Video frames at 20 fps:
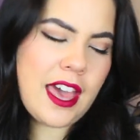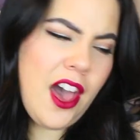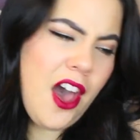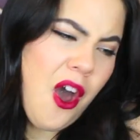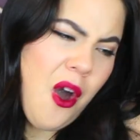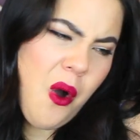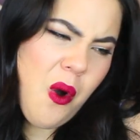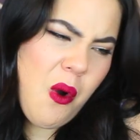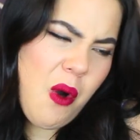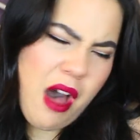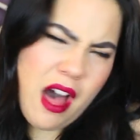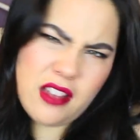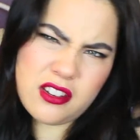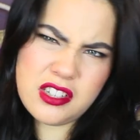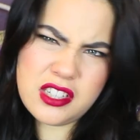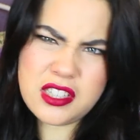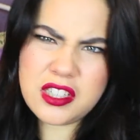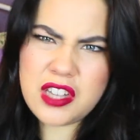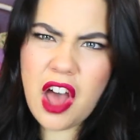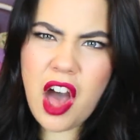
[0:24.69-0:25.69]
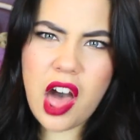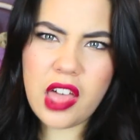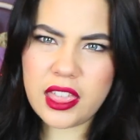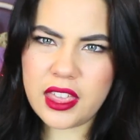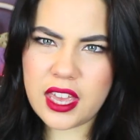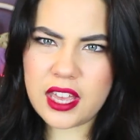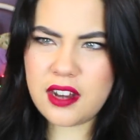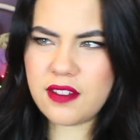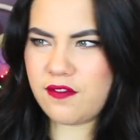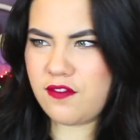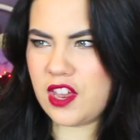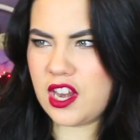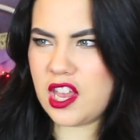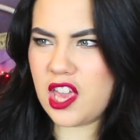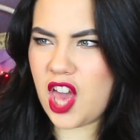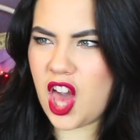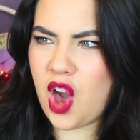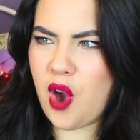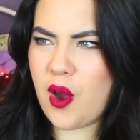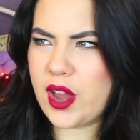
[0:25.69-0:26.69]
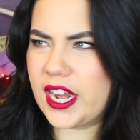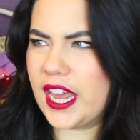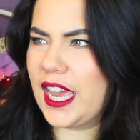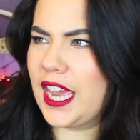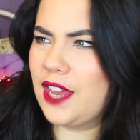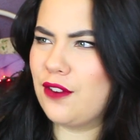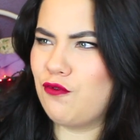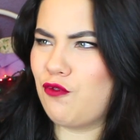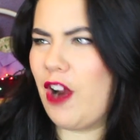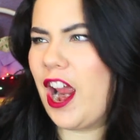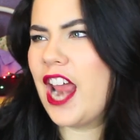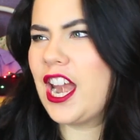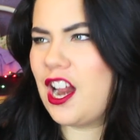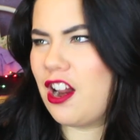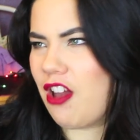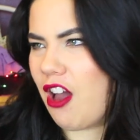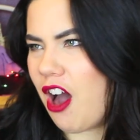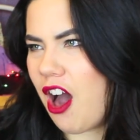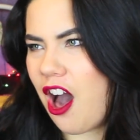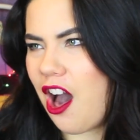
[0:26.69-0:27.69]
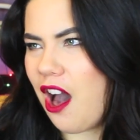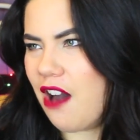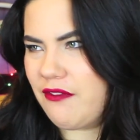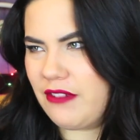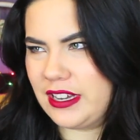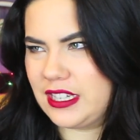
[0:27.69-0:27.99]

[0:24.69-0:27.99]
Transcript: oh, I'll just haul it in a video and I can write it off.